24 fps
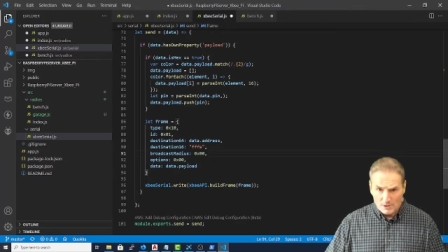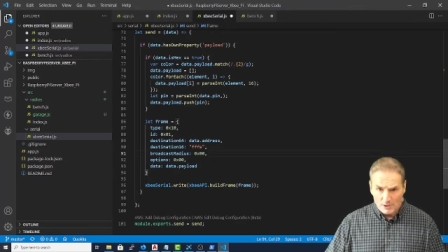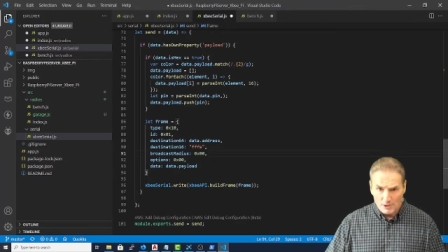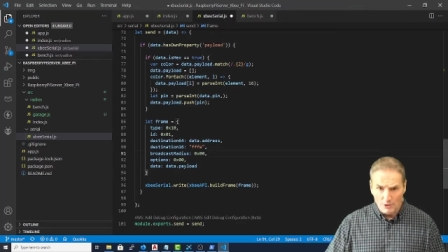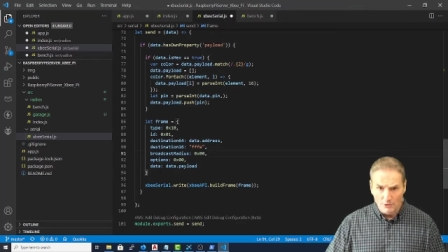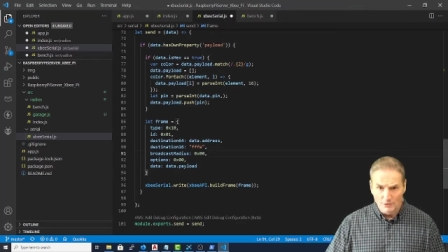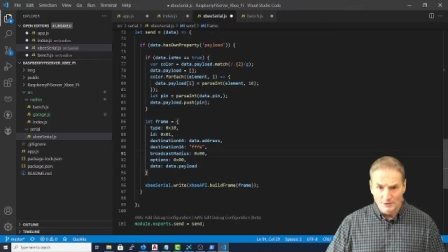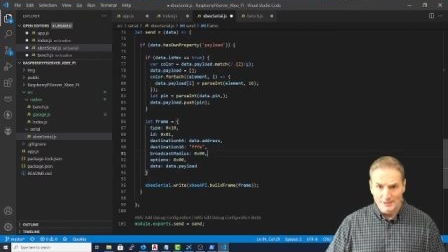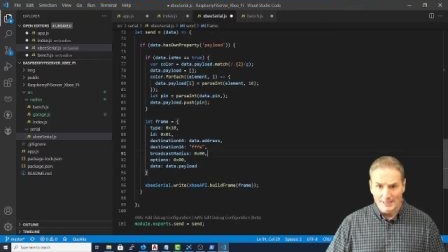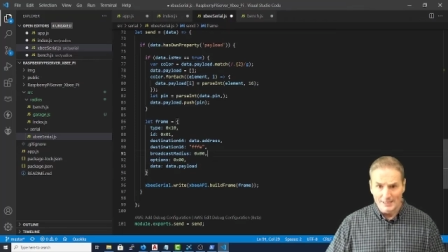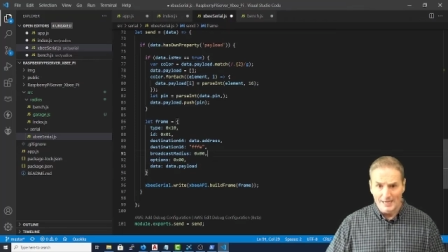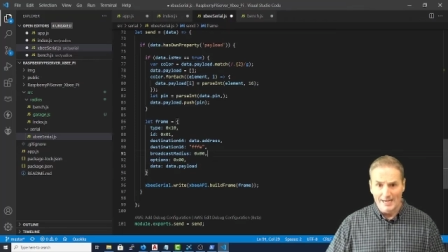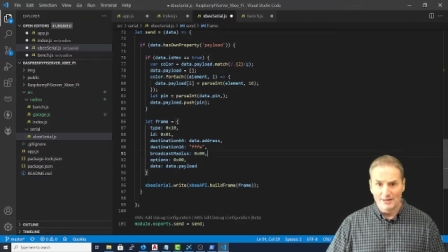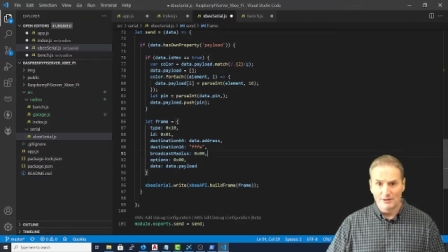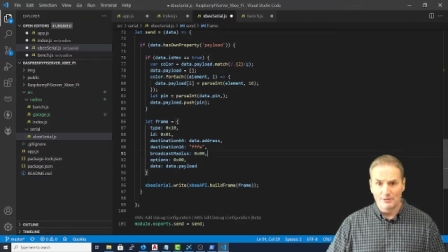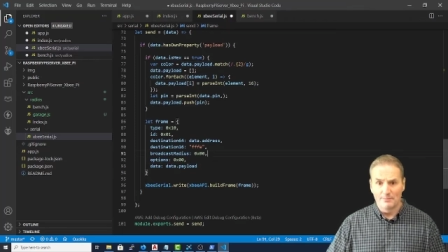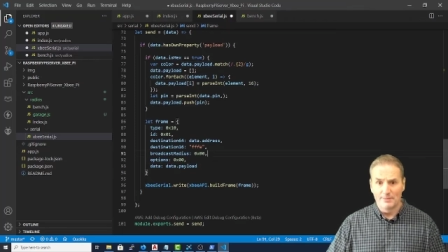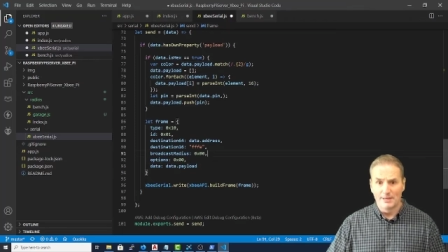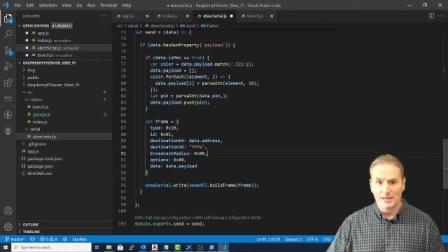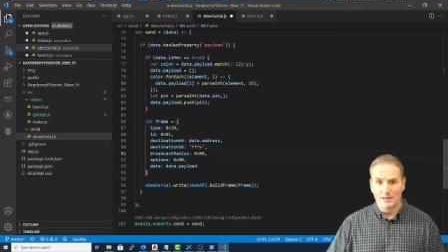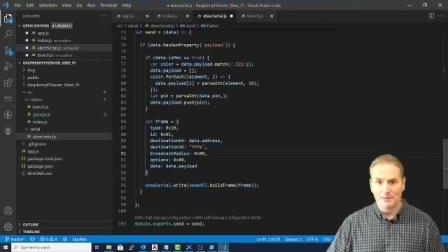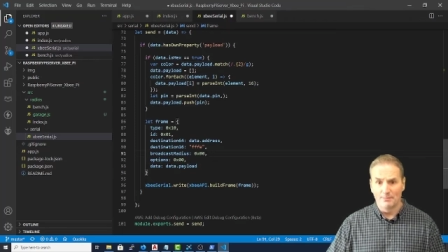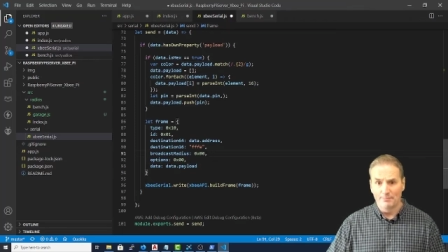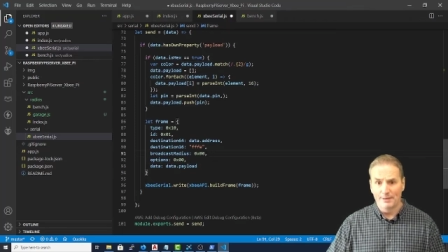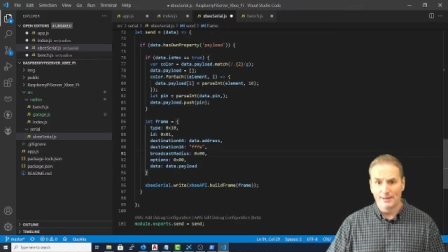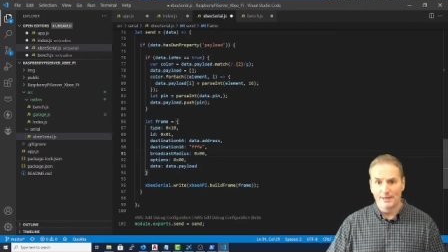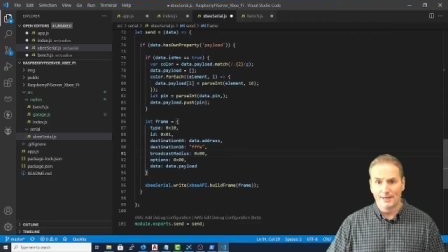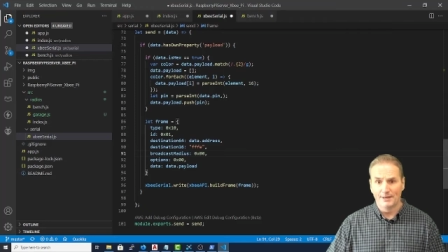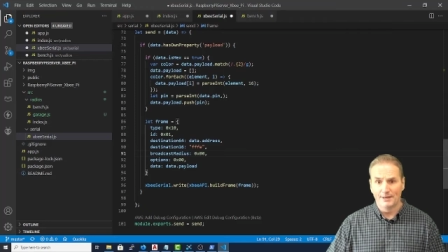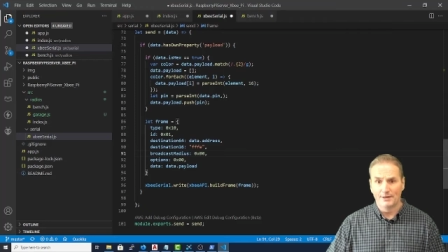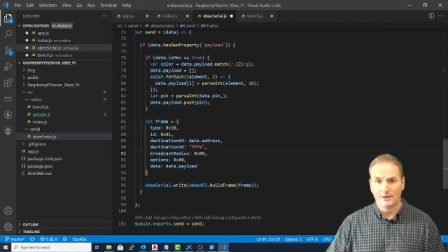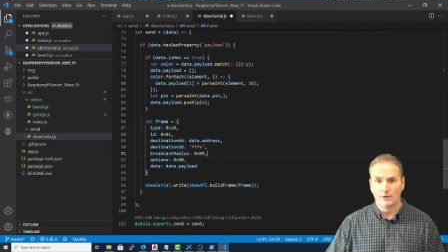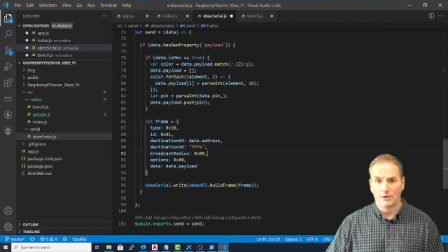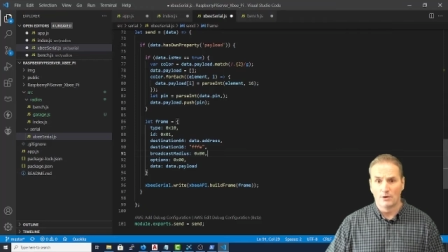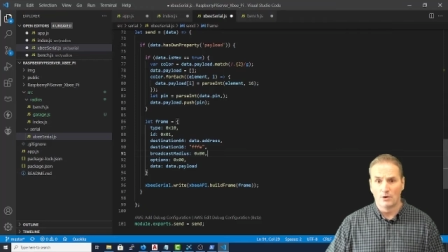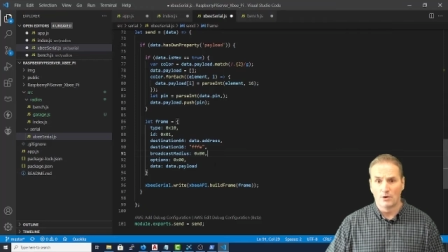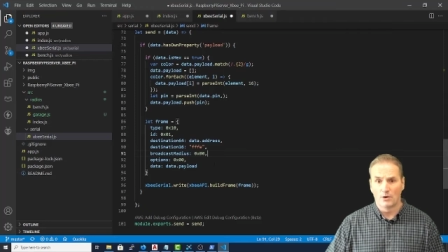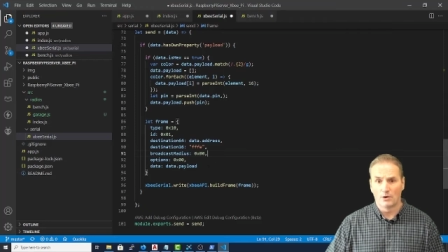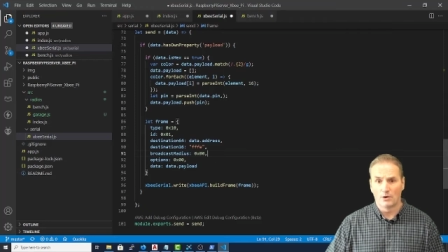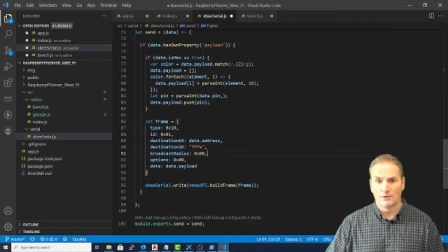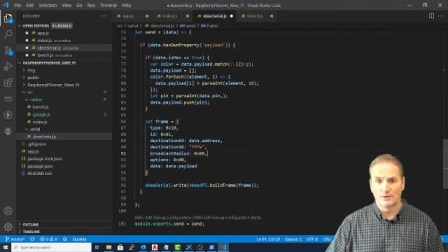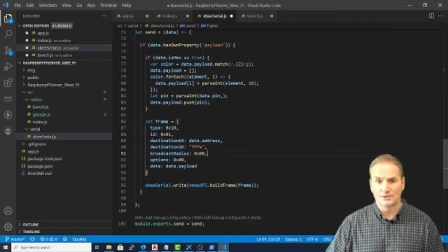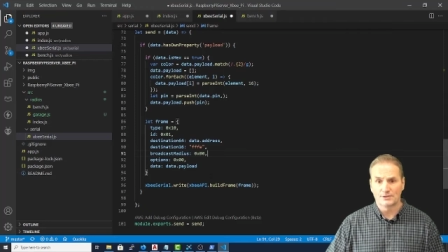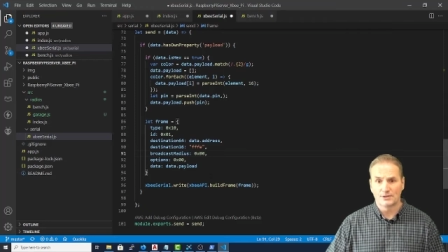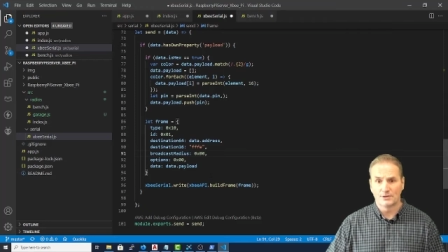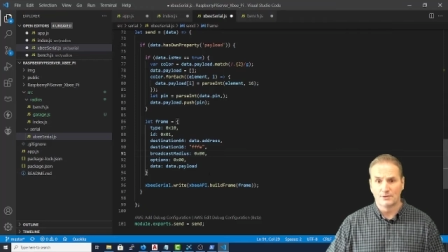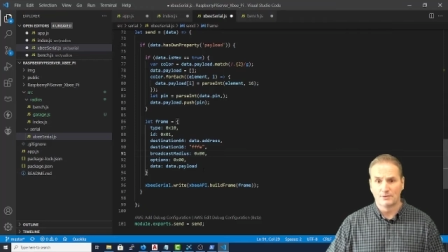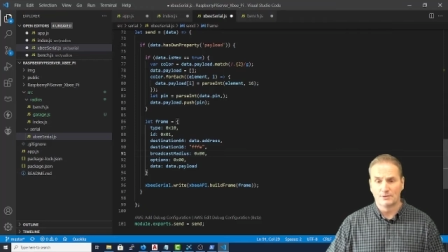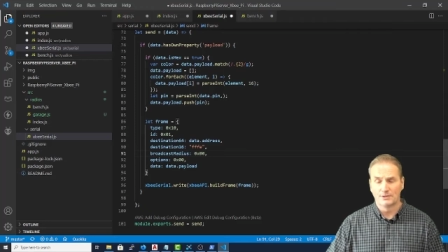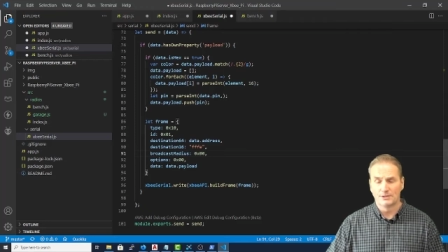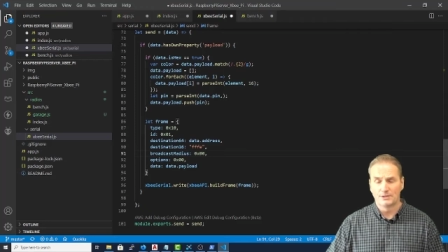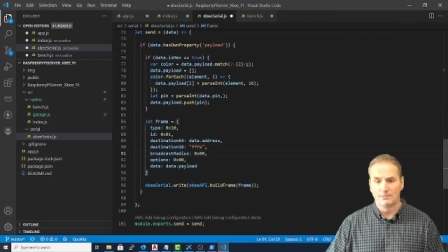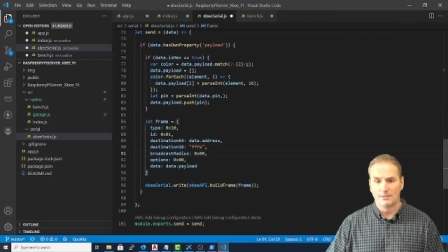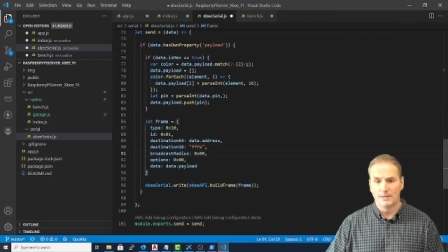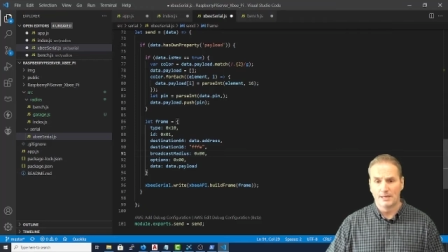either be a pin, or it's going to